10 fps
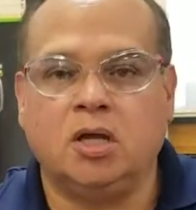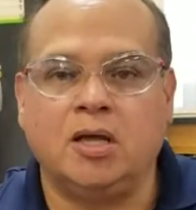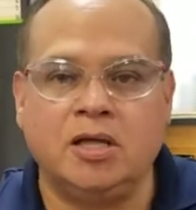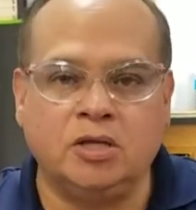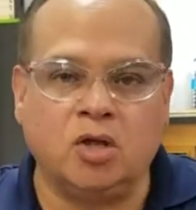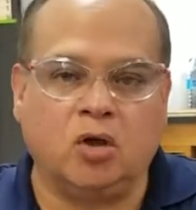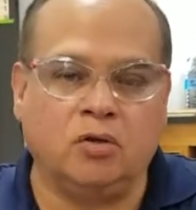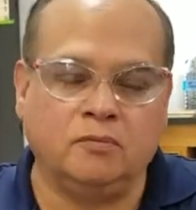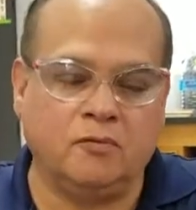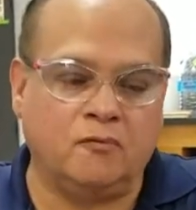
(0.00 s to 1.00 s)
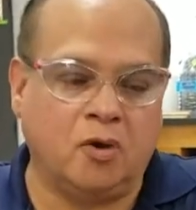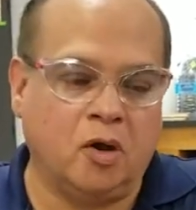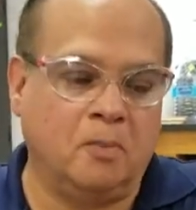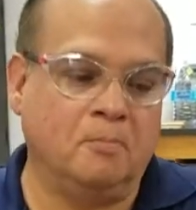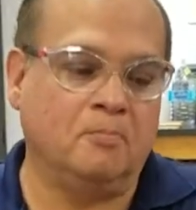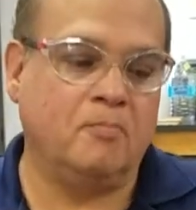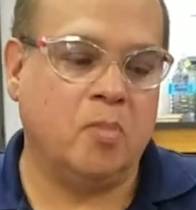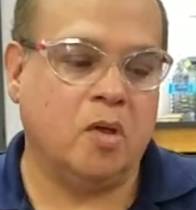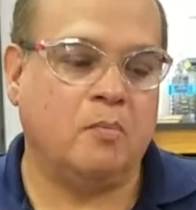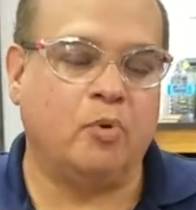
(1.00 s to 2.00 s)
indole from
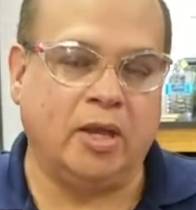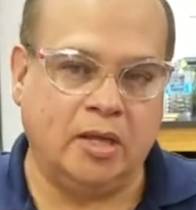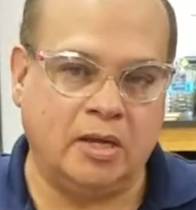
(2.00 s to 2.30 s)
breaking